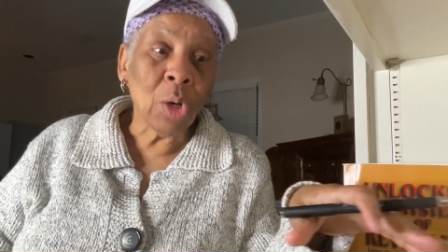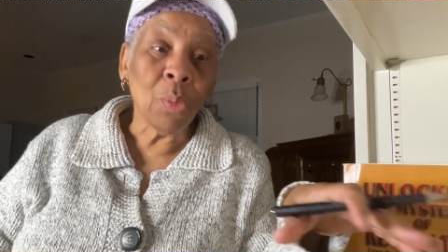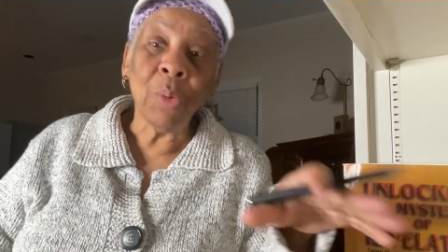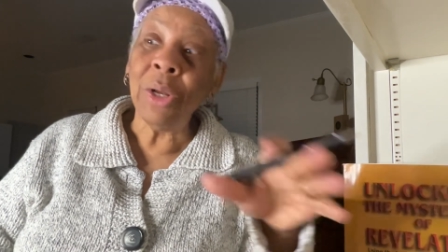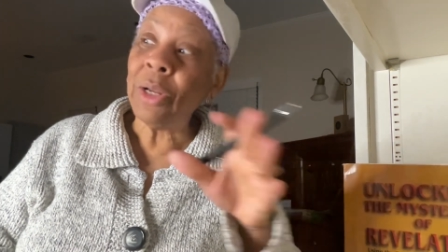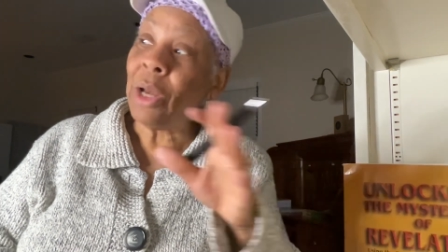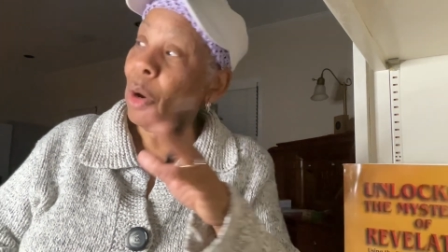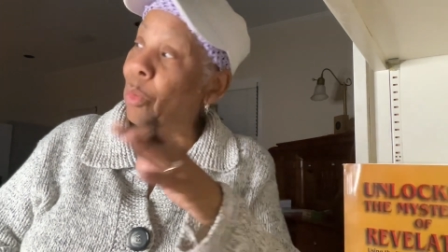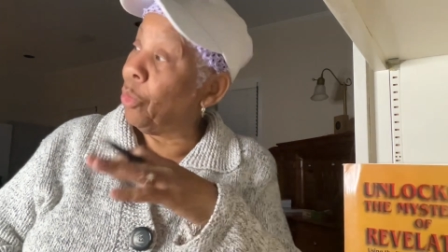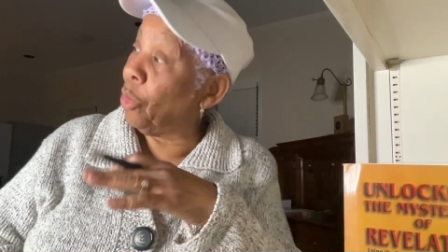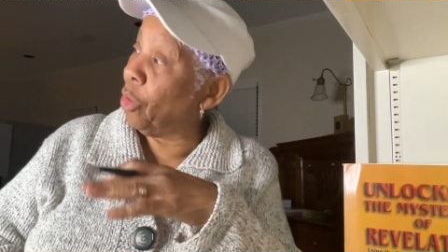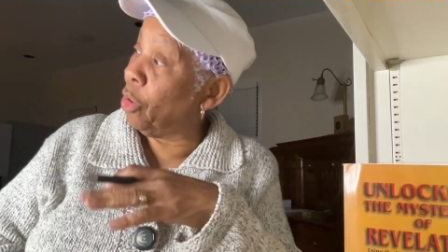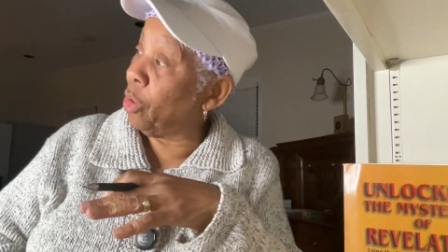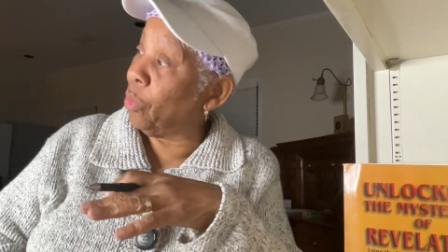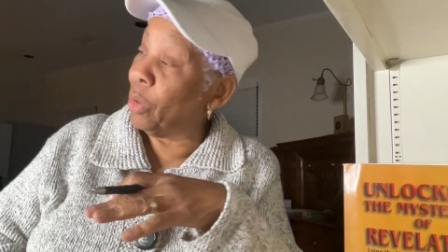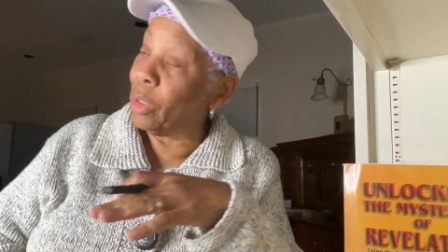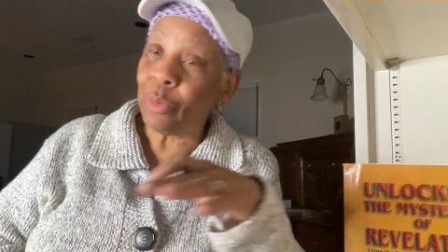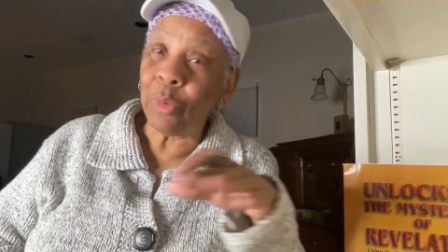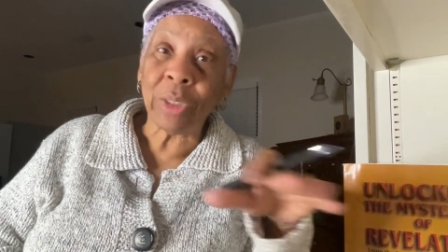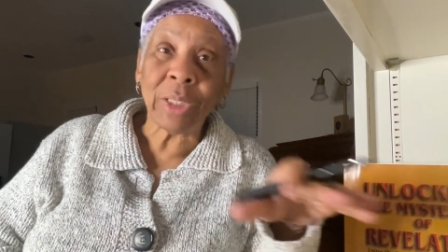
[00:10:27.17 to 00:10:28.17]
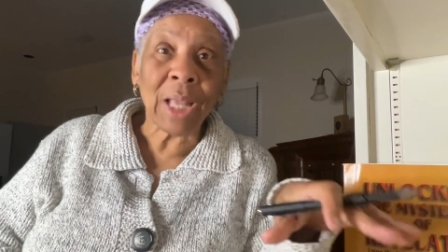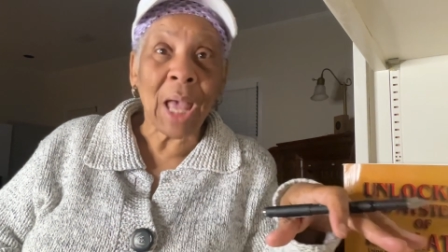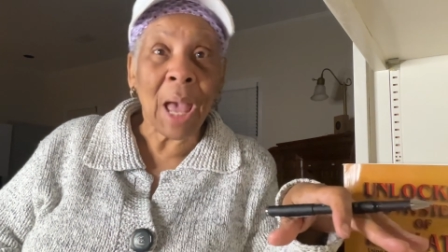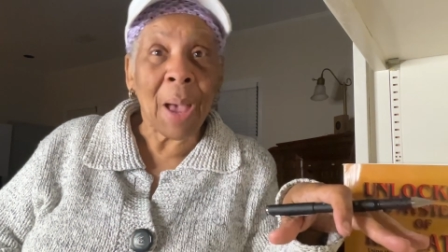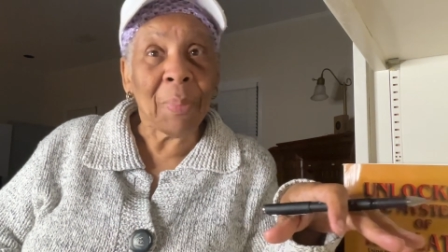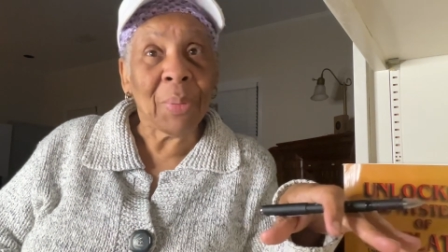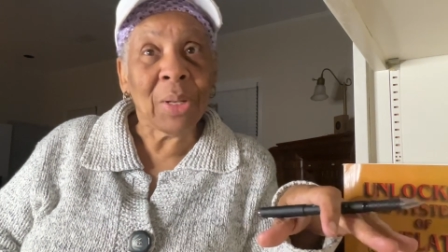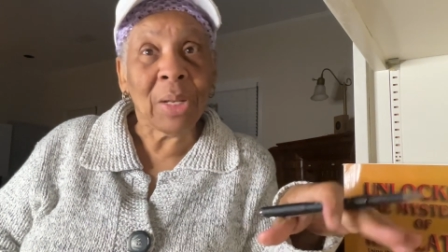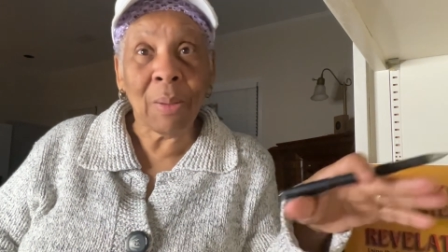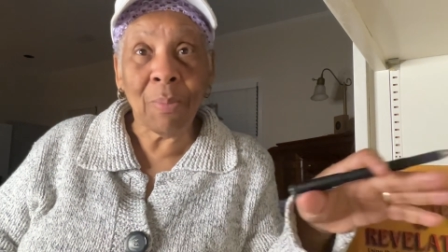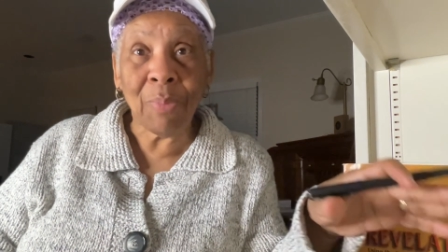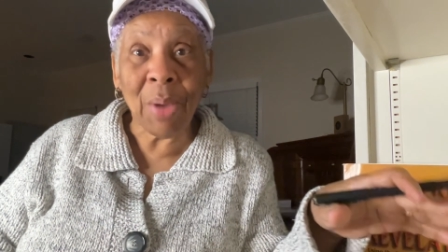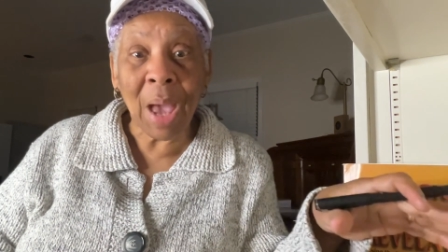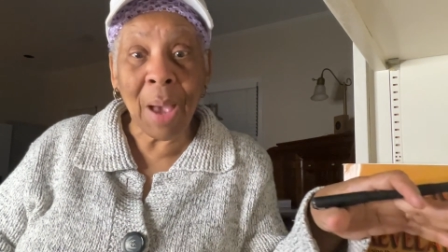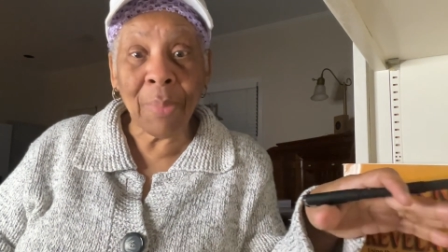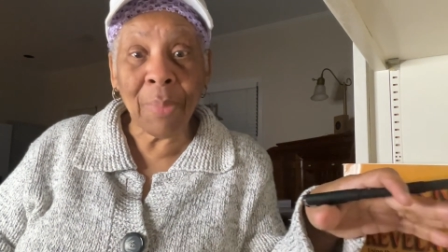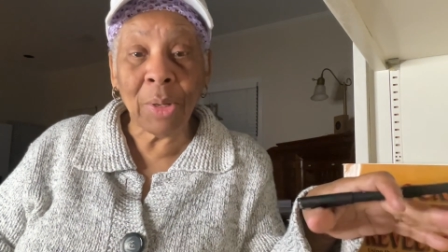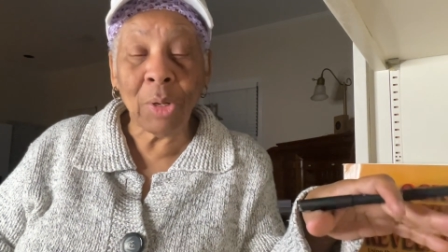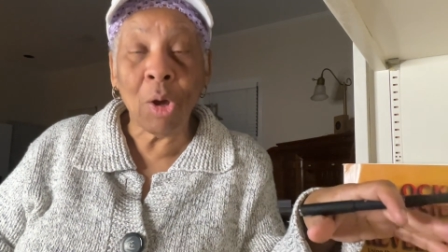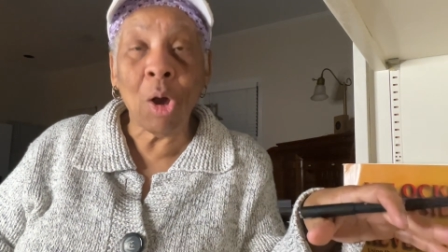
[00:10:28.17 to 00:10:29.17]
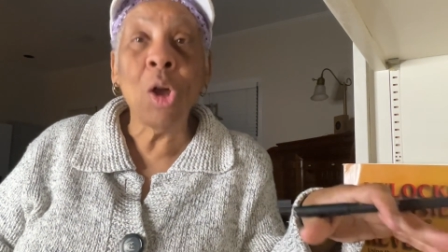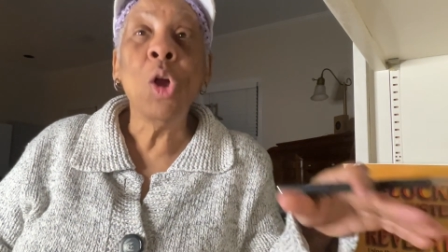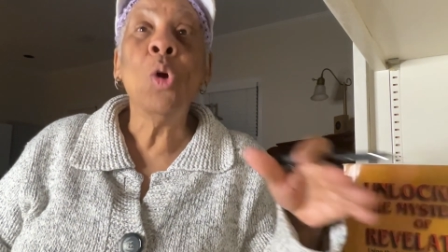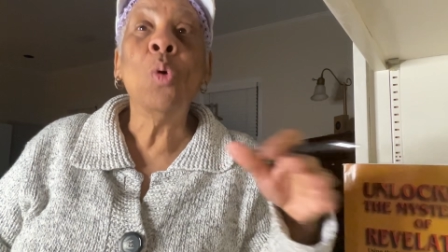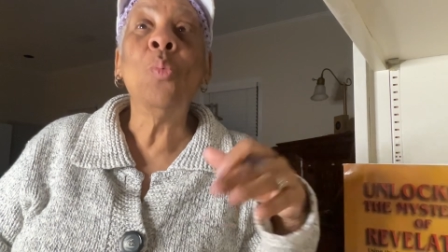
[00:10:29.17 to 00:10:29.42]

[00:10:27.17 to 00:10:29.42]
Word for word: We're not worried what's, what's happening in Babylon.